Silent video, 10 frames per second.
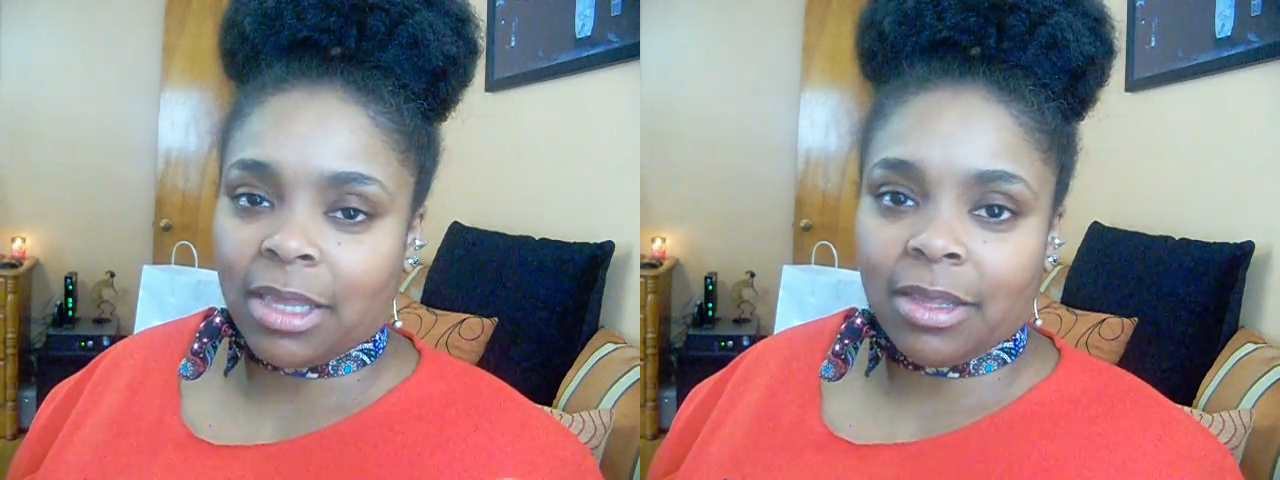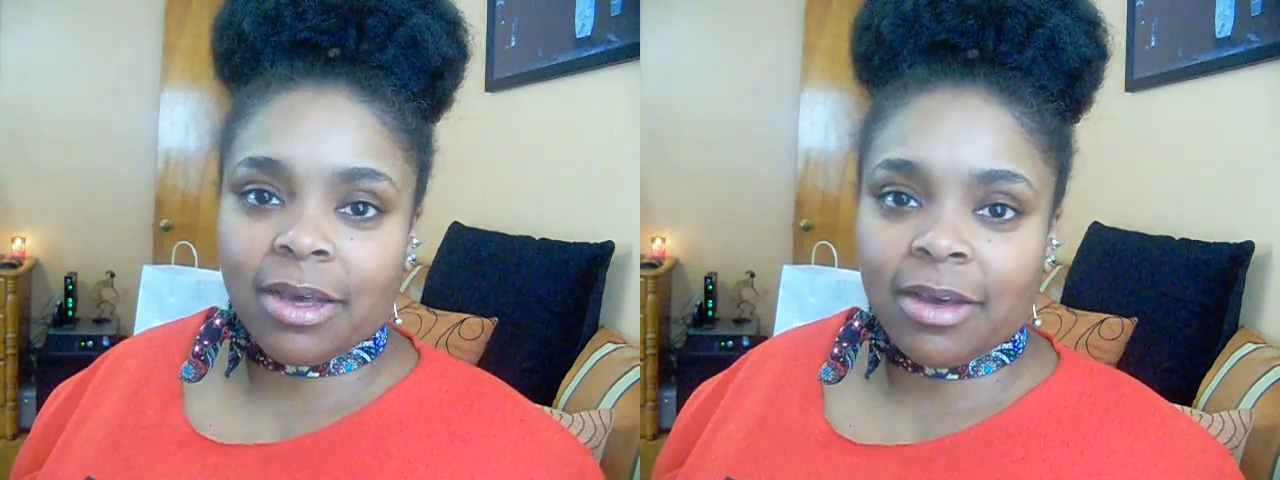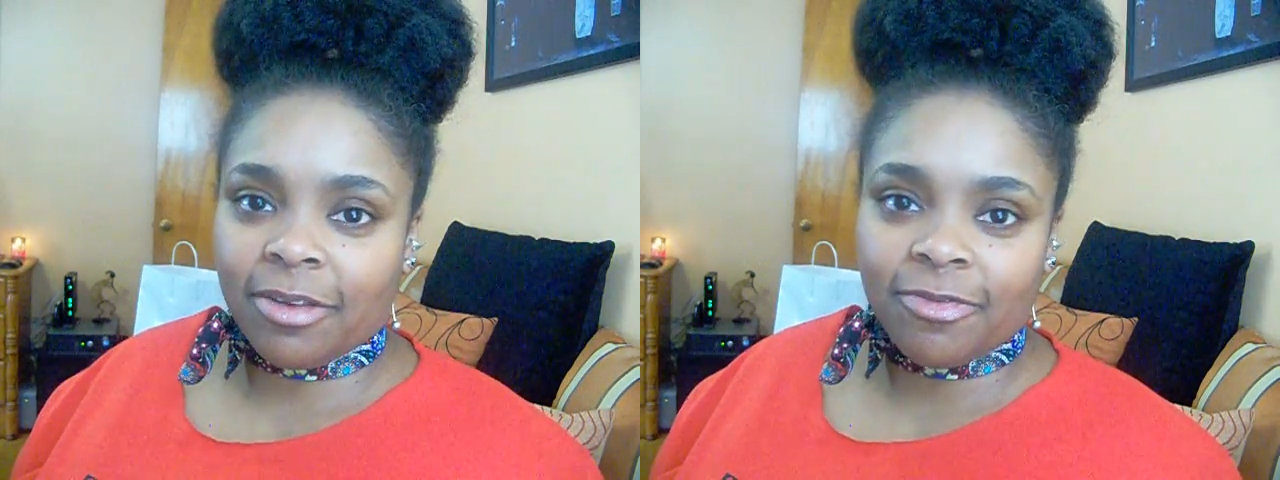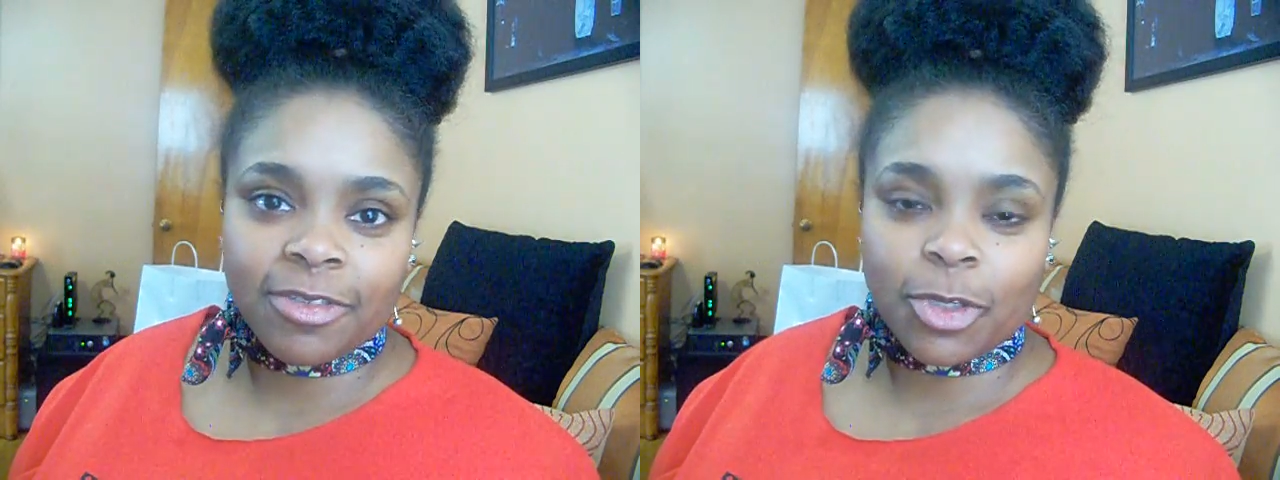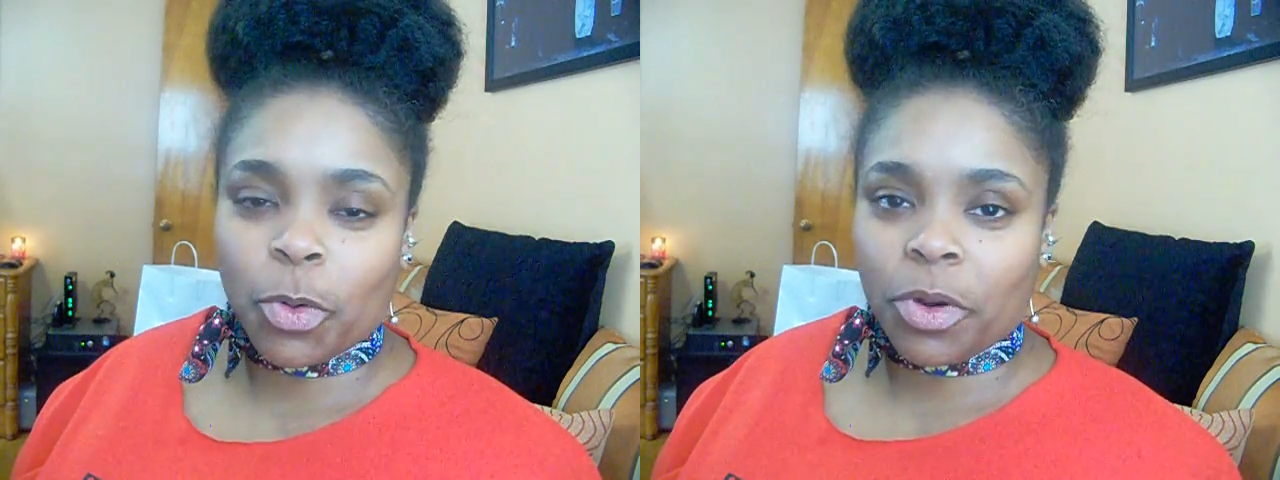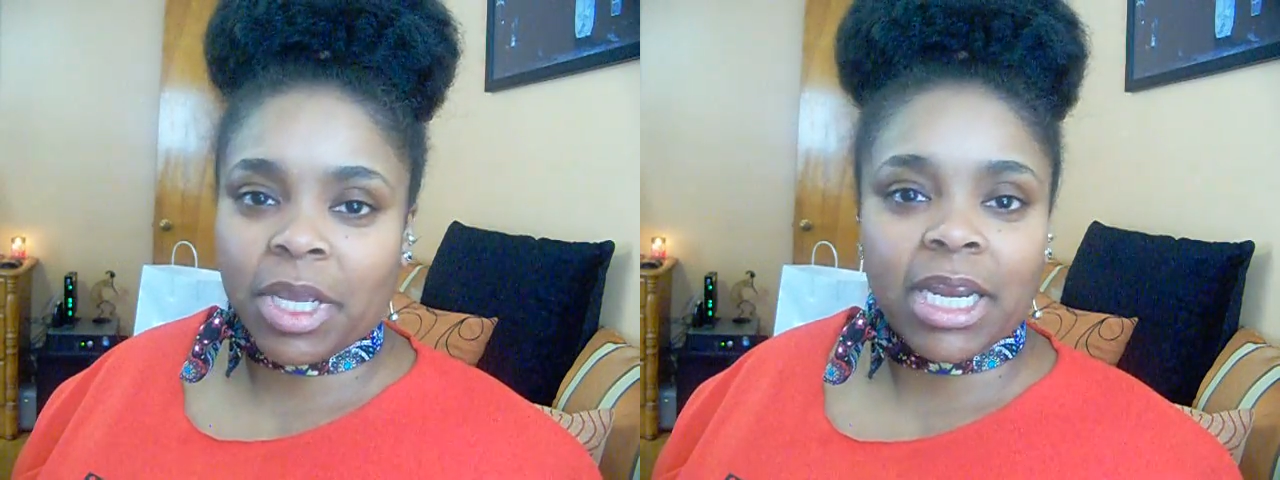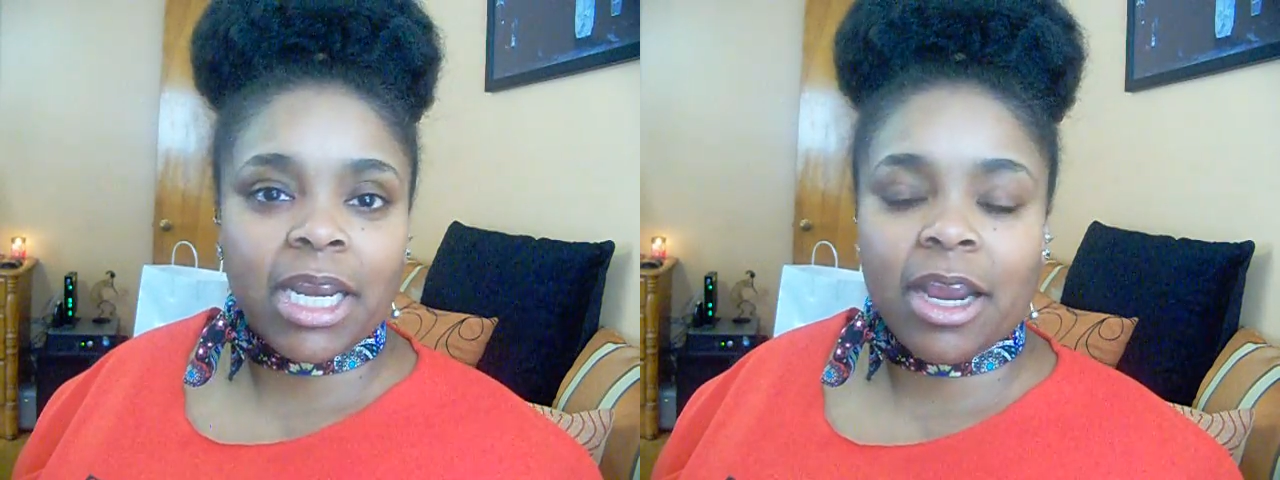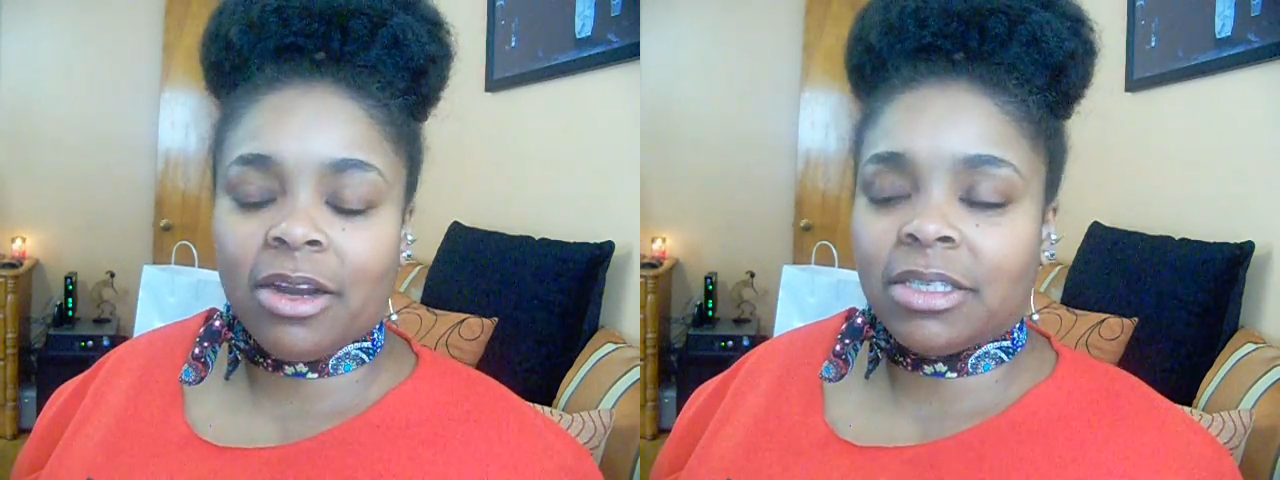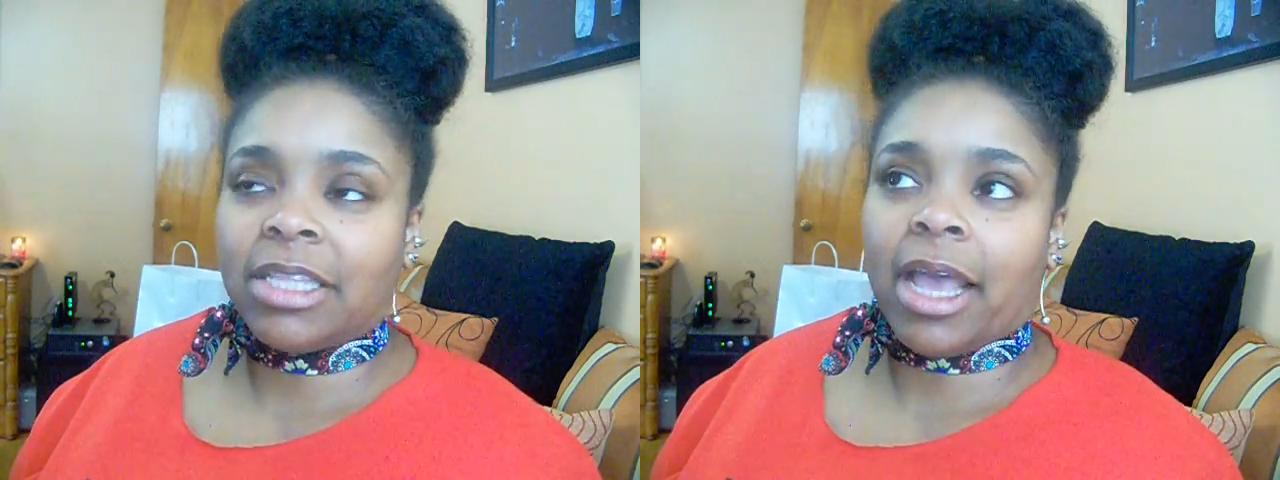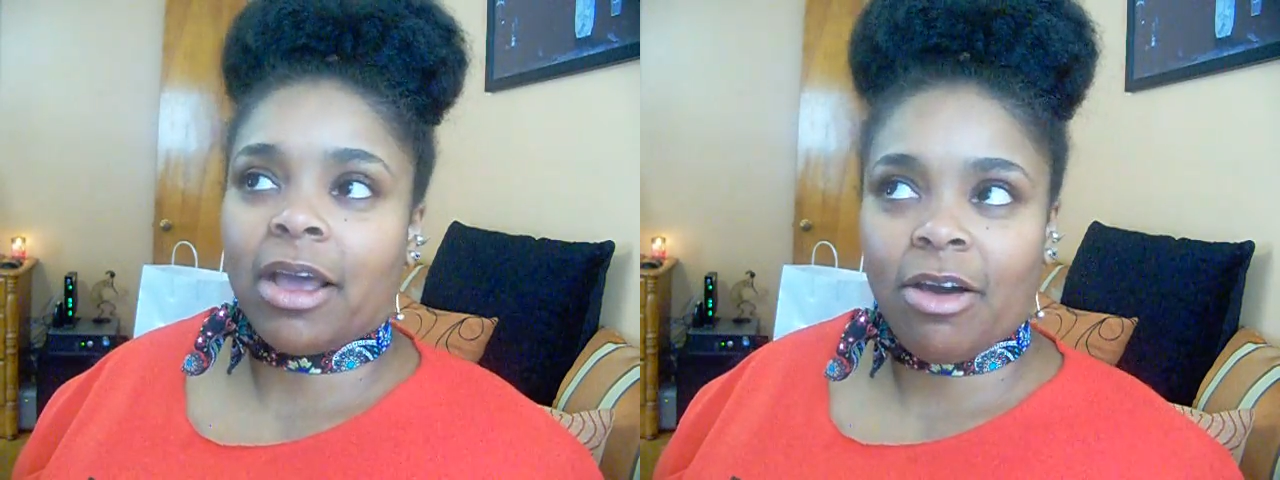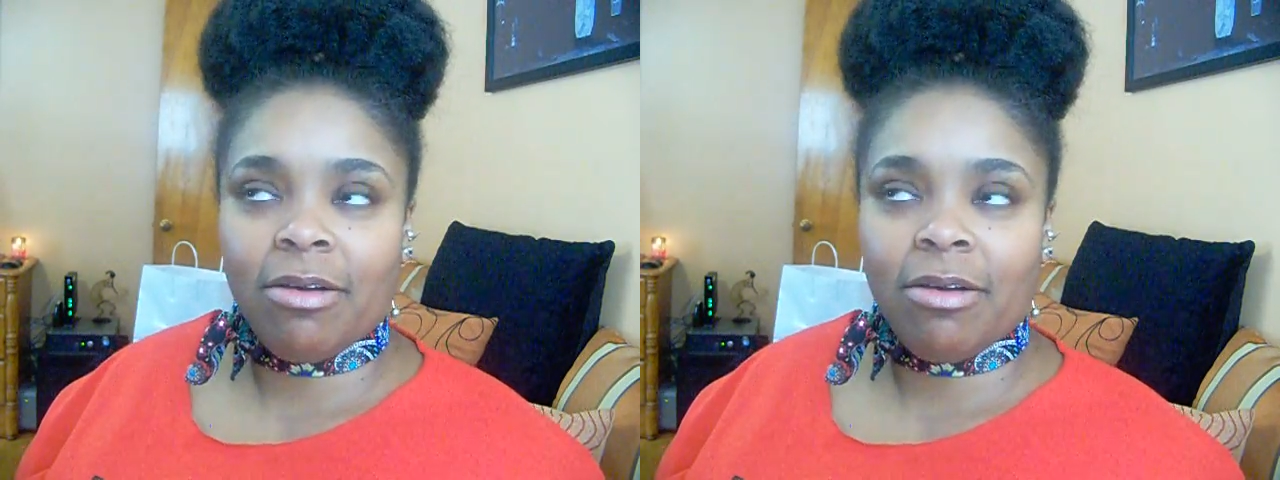love story in there and it's like,